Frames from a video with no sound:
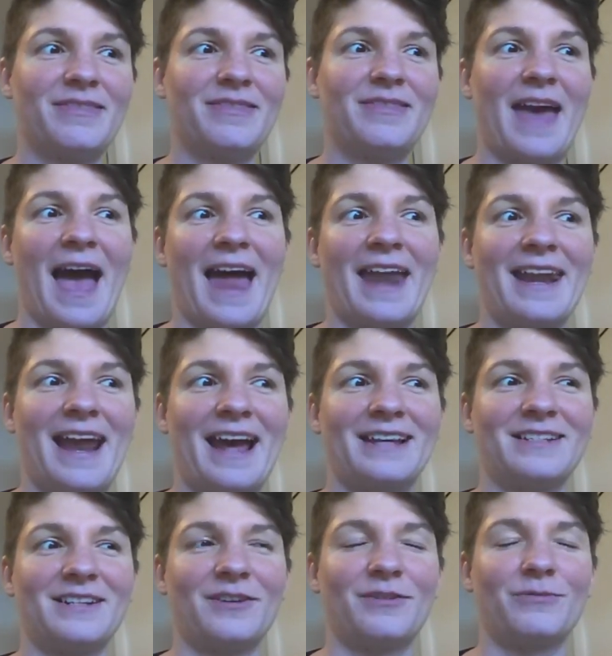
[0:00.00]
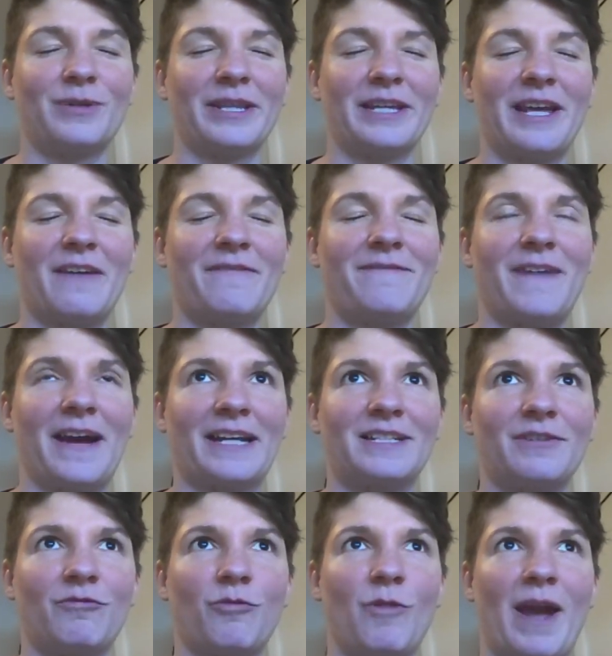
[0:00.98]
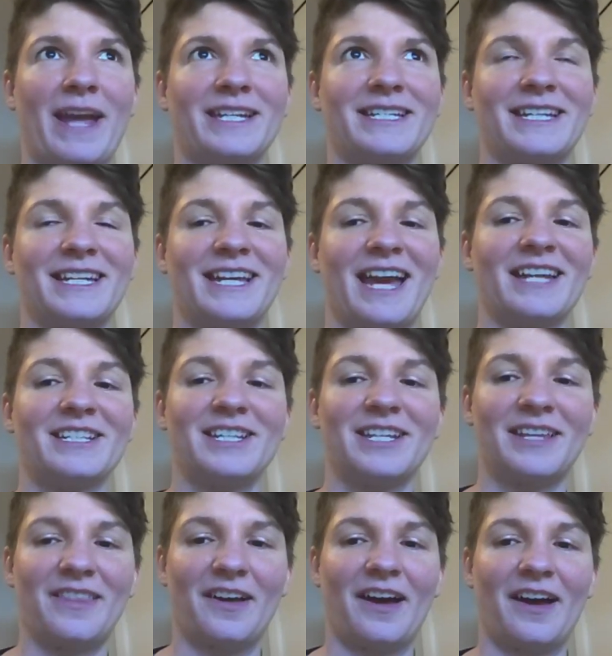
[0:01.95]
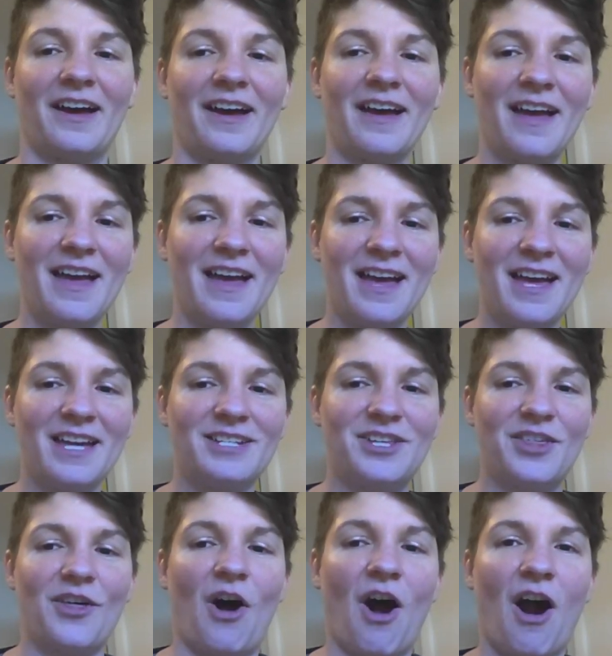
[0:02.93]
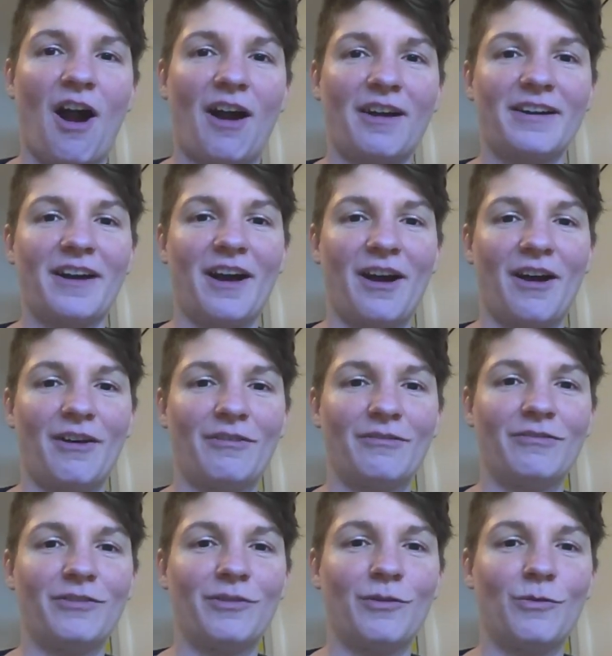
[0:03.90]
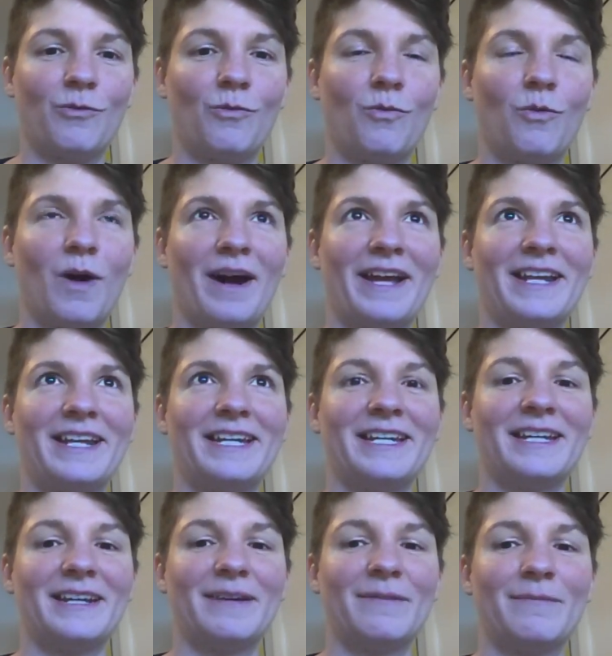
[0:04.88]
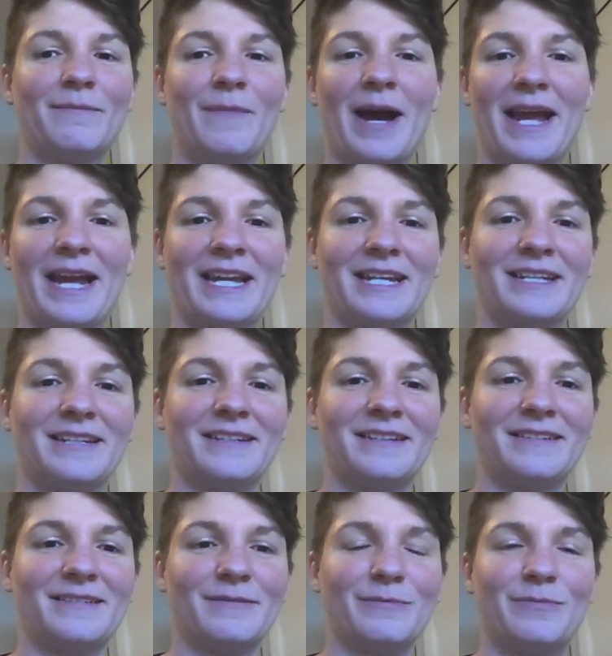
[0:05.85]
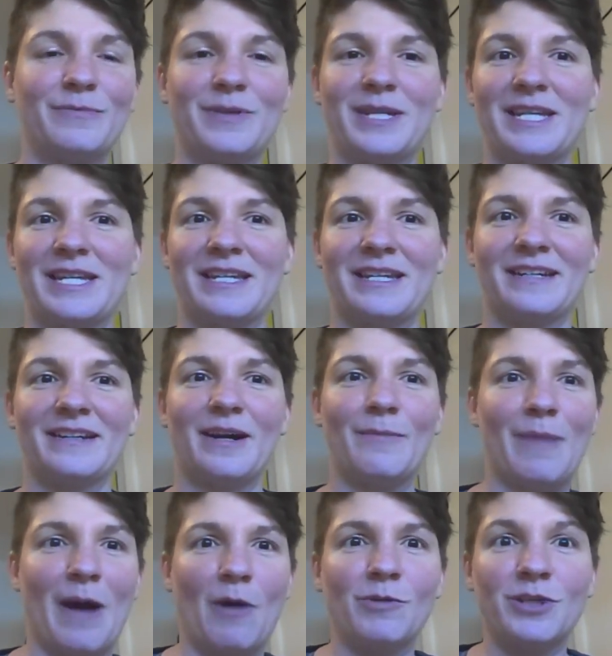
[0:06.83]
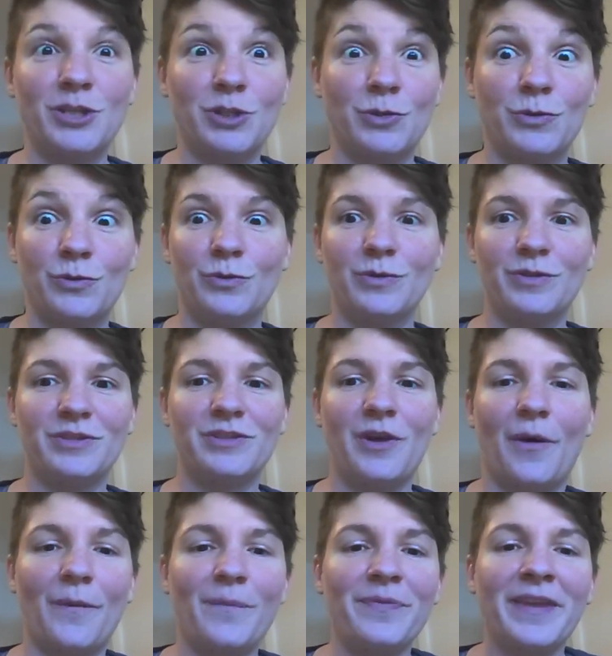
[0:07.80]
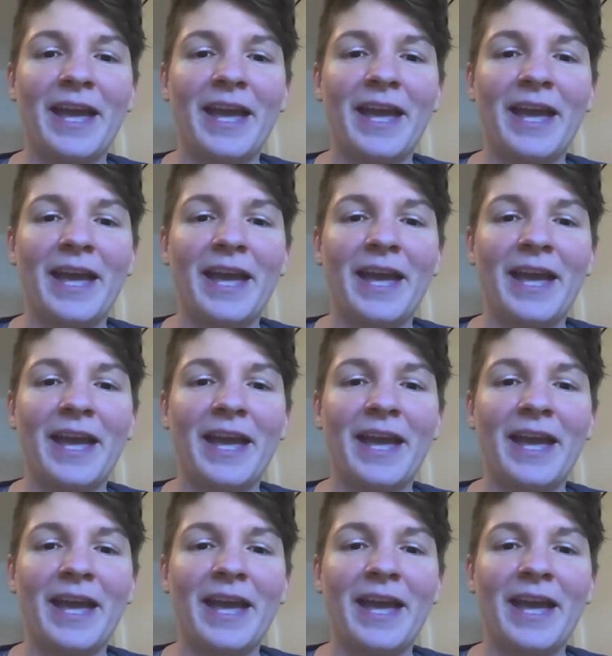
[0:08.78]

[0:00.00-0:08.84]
that as a really effective way to get to the to the heart of what might be about you. So